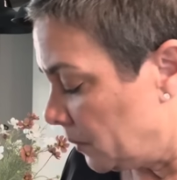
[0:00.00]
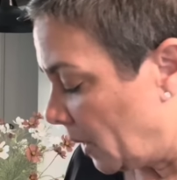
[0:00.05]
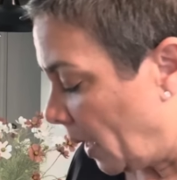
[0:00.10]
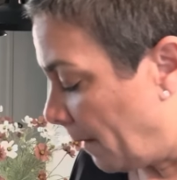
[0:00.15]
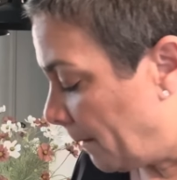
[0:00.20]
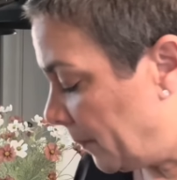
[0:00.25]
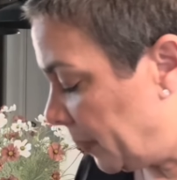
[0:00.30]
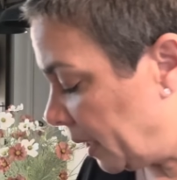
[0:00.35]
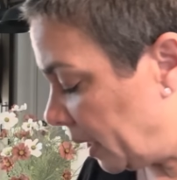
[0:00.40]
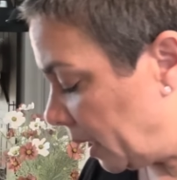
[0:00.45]

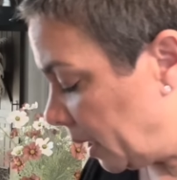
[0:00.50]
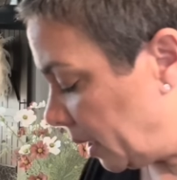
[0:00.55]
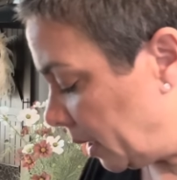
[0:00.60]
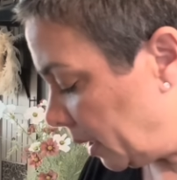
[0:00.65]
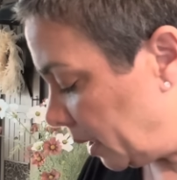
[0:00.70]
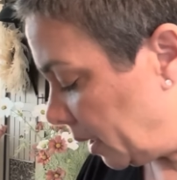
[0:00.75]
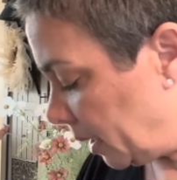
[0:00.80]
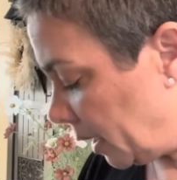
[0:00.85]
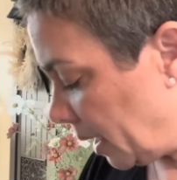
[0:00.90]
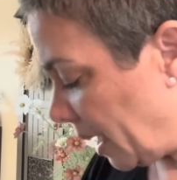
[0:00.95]
But
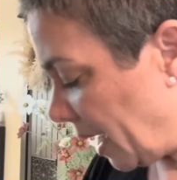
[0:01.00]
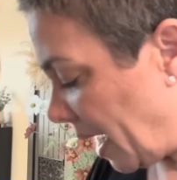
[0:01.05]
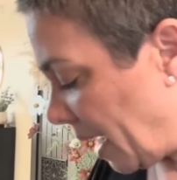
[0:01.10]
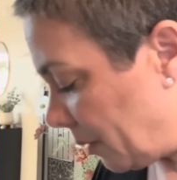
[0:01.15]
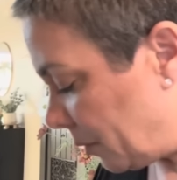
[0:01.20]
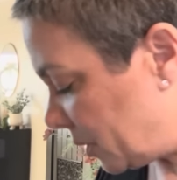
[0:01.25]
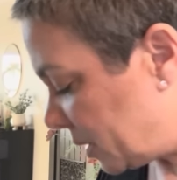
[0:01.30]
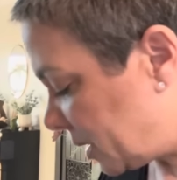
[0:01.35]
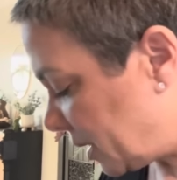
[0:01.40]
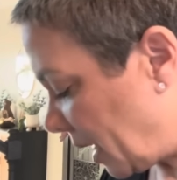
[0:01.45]
I
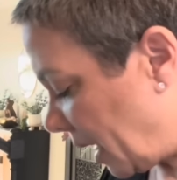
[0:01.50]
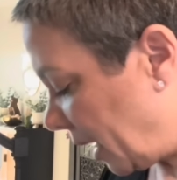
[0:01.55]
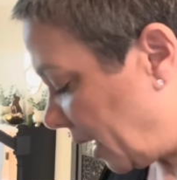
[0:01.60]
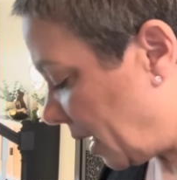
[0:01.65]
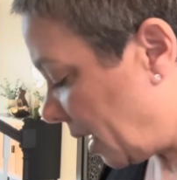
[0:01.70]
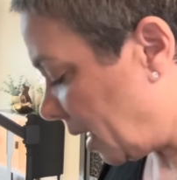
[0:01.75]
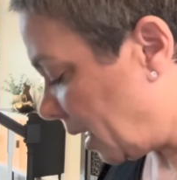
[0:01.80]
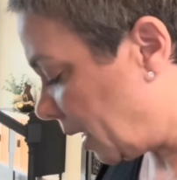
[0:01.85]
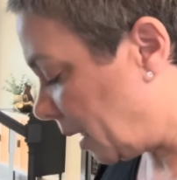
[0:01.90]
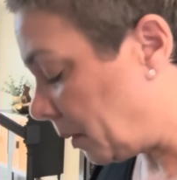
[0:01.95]
was like,
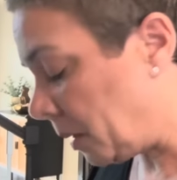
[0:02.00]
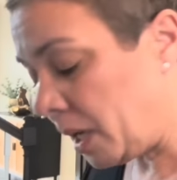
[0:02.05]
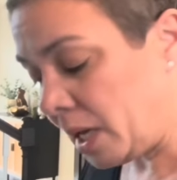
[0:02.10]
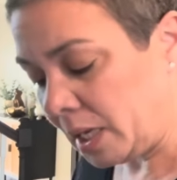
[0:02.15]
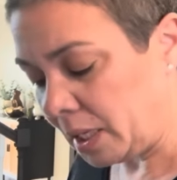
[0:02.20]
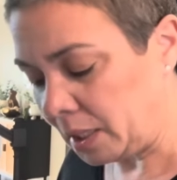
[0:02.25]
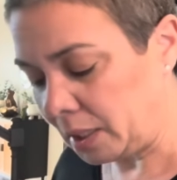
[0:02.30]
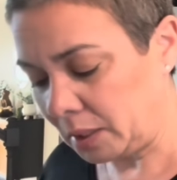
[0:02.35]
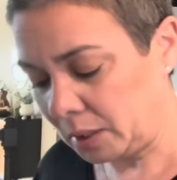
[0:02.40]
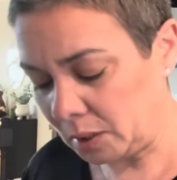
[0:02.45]
uh,
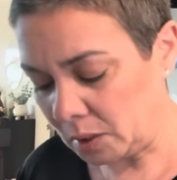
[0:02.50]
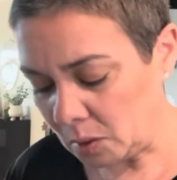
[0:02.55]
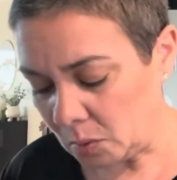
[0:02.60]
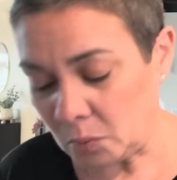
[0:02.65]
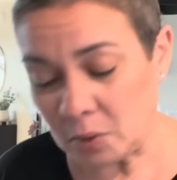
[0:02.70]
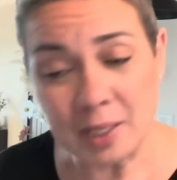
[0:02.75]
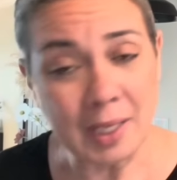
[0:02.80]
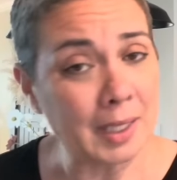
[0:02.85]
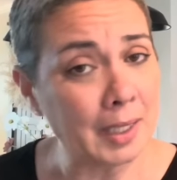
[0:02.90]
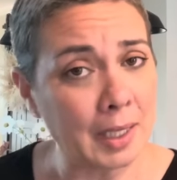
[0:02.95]
you know
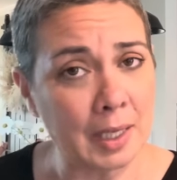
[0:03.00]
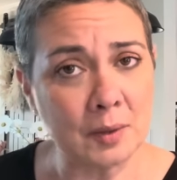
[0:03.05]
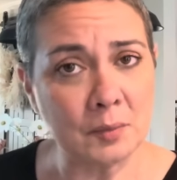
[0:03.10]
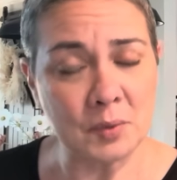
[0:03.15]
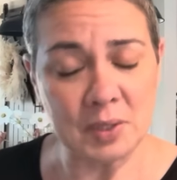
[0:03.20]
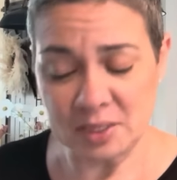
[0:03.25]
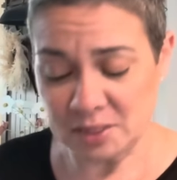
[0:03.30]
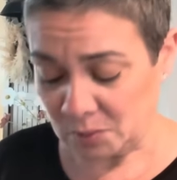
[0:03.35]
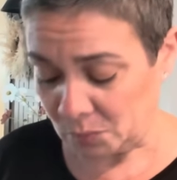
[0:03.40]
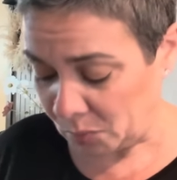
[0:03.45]
what? I got a
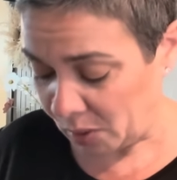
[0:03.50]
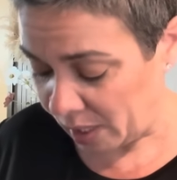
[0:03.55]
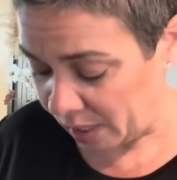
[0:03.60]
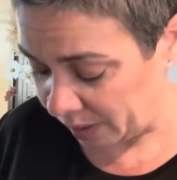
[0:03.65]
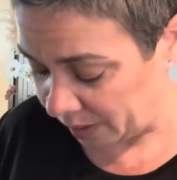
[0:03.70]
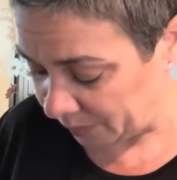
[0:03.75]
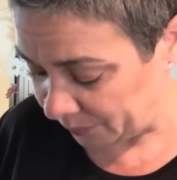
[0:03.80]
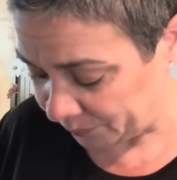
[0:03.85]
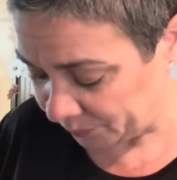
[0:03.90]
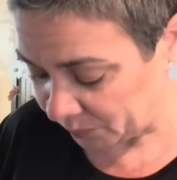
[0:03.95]
reason why
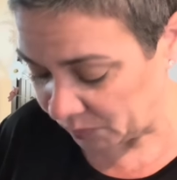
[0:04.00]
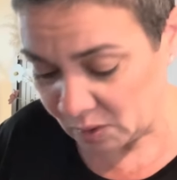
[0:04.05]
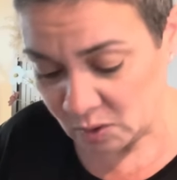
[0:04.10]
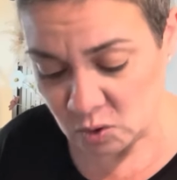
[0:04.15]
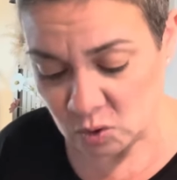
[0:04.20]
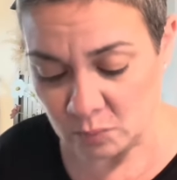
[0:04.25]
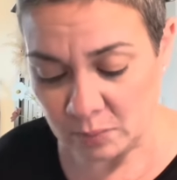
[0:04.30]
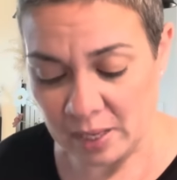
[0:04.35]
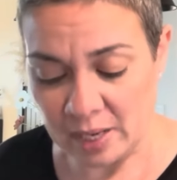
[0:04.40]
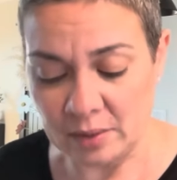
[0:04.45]

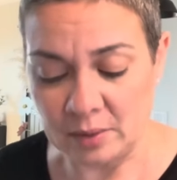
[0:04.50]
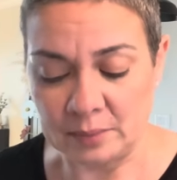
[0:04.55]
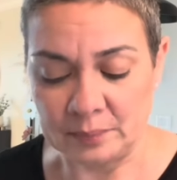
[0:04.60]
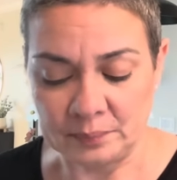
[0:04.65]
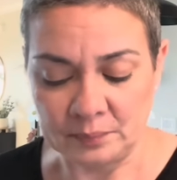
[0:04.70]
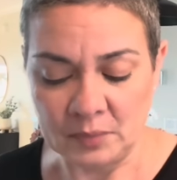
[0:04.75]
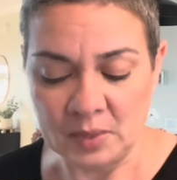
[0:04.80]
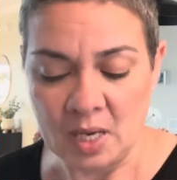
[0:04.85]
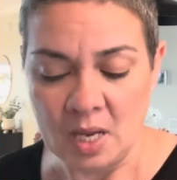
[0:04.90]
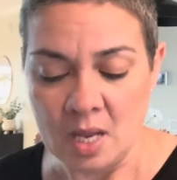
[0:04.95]
to buy them.
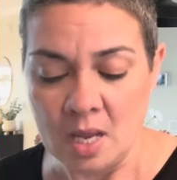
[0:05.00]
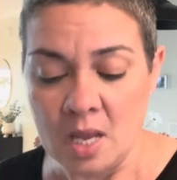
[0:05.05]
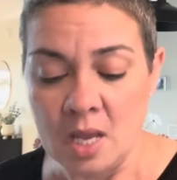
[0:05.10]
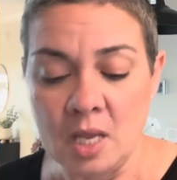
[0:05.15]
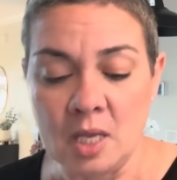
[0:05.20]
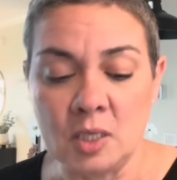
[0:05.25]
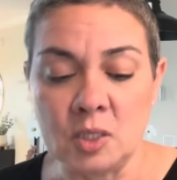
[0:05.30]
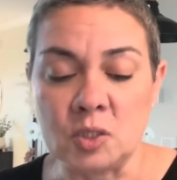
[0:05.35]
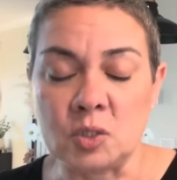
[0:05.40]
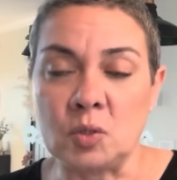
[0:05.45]

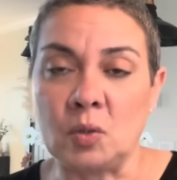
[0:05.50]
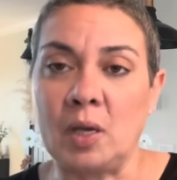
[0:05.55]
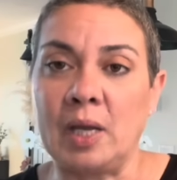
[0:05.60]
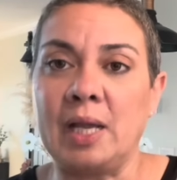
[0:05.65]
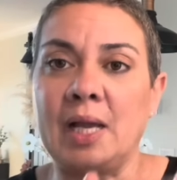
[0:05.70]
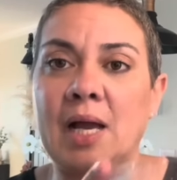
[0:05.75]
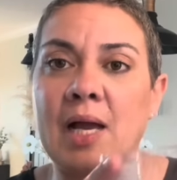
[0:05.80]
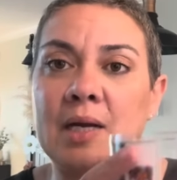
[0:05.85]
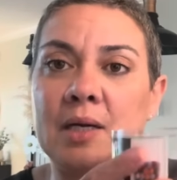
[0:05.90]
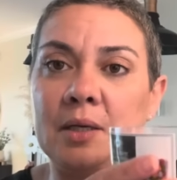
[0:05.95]
So I
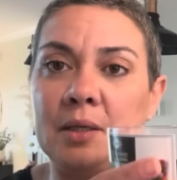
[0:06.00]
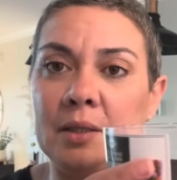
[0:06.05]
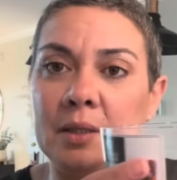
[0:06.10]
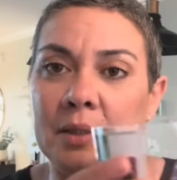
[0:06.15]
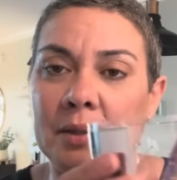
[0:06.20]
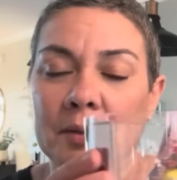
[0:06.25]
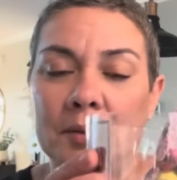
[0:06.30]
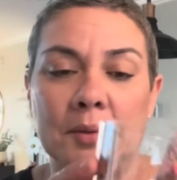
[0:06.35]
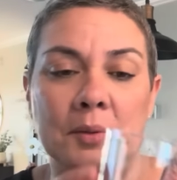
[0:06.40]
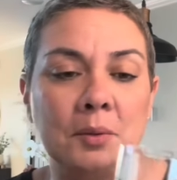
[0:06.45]
got a
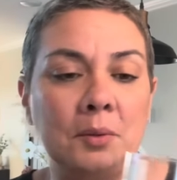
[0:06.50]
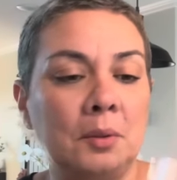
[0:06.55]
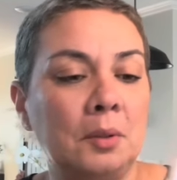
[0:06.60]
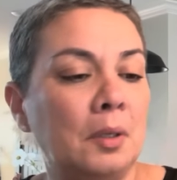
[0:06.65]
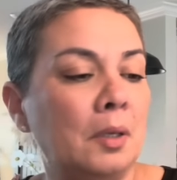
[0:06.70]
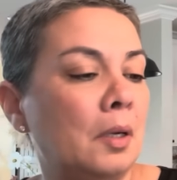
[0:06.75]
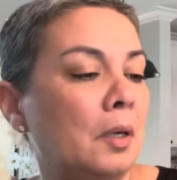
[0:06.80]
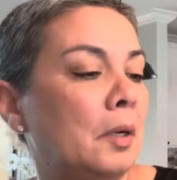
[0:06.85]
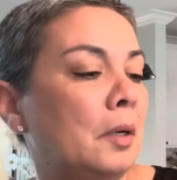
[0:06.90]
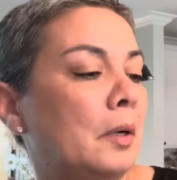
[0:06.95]
little
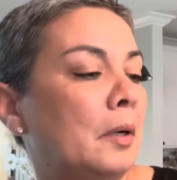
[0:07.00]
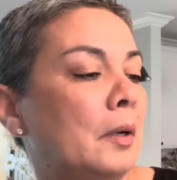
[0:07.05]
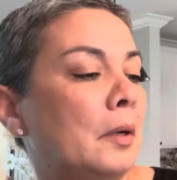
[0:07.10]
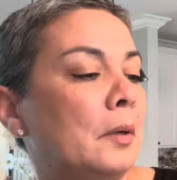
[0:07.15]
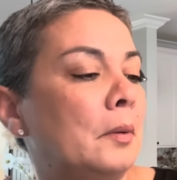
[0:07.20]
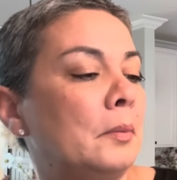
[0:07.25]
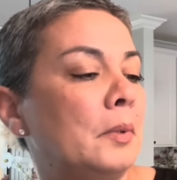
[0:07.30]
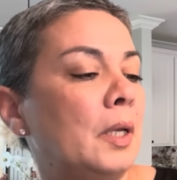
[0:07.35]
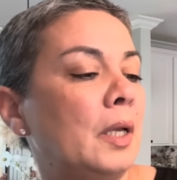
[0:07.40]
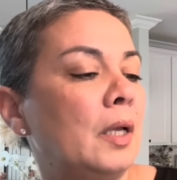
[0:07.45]

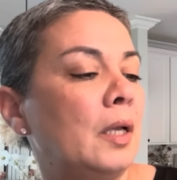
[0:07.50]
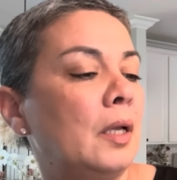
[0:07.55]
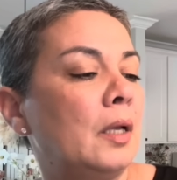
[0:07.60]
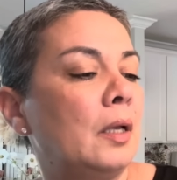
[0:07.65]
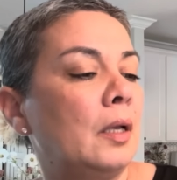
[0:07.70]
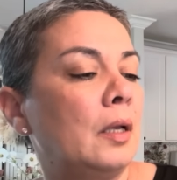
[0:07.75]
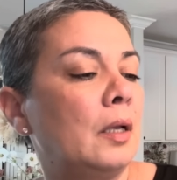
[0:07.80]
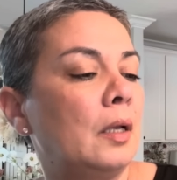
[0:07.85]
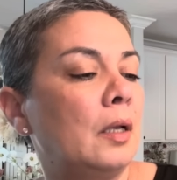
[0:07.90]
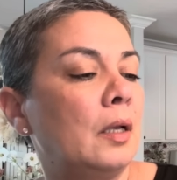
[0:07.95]
um,
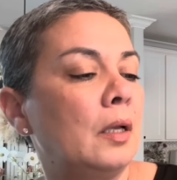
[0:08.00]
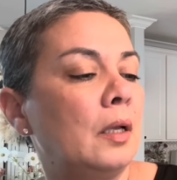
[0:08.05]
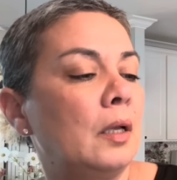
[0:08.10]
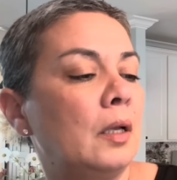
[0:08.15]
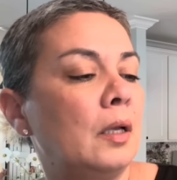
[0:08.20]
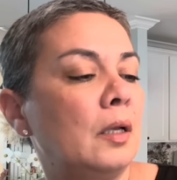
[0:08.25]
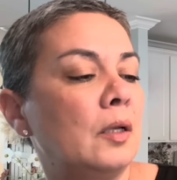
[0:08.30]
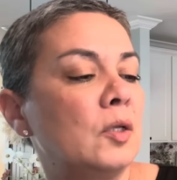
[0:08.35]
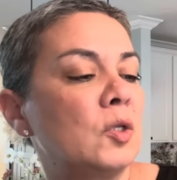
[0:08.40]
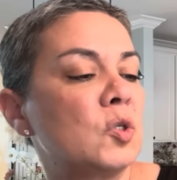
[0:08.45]

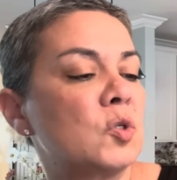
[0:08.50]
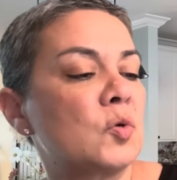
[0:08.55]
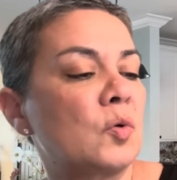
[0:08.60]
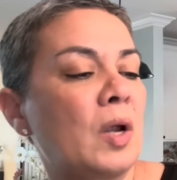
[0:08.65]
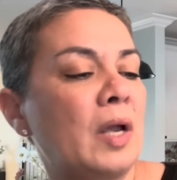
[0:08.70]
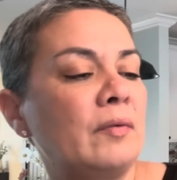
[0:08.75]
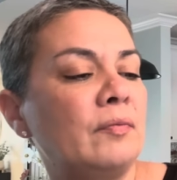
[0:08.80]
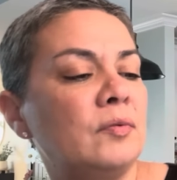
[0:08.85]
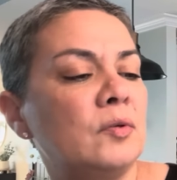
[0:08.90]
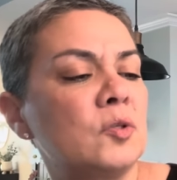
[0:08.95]

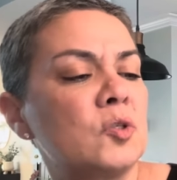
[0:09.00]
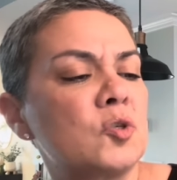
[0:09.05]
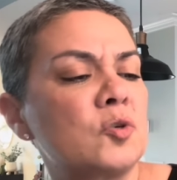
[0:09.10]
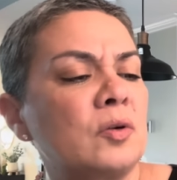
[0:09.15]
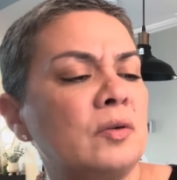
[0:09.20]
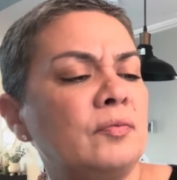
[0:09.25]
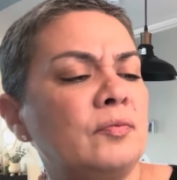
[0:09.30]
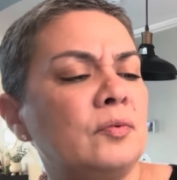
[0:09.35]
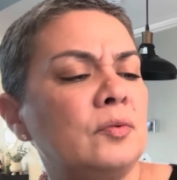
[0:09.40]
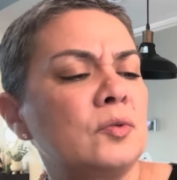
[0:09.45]
trifle,
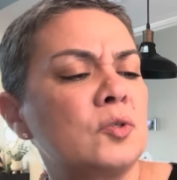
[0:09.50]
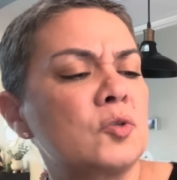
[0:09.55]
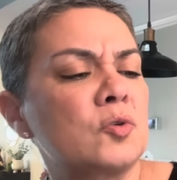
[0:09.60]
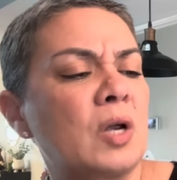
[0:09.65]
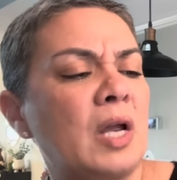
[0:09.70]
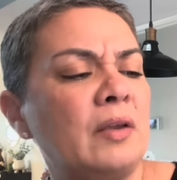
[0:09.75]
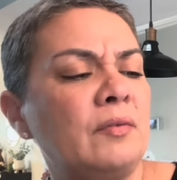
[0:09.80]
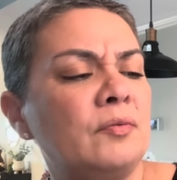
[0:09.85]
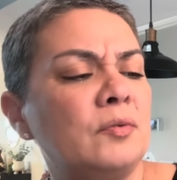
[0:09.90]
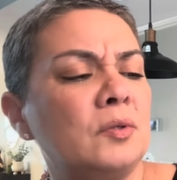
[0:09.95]
trifle,
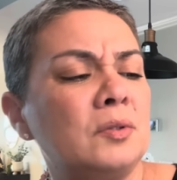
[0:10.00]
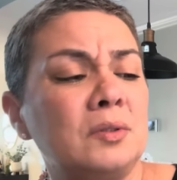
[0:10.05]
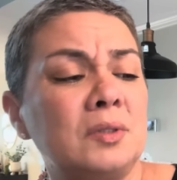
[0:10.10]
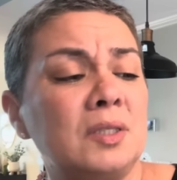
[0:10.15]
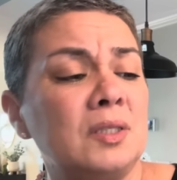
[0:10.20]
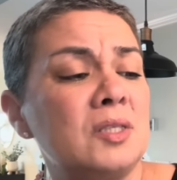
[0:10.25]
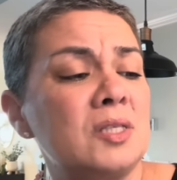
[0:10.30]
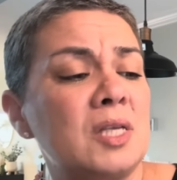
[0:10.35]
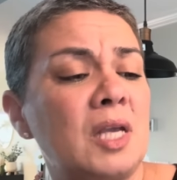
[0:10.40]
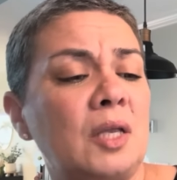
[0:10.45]
trifle
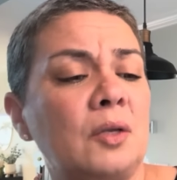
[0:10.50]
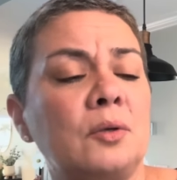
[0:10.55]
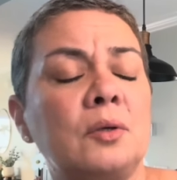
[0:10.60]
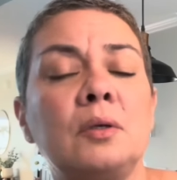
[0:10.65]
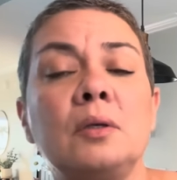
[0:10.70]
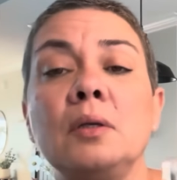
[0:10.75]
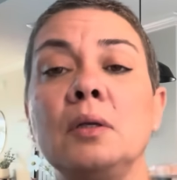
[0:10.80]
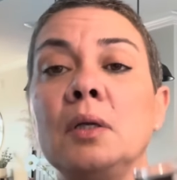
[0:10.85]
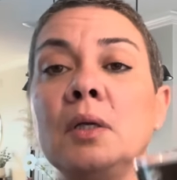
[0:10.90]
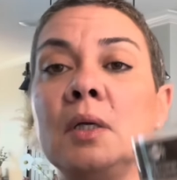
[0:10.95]
container.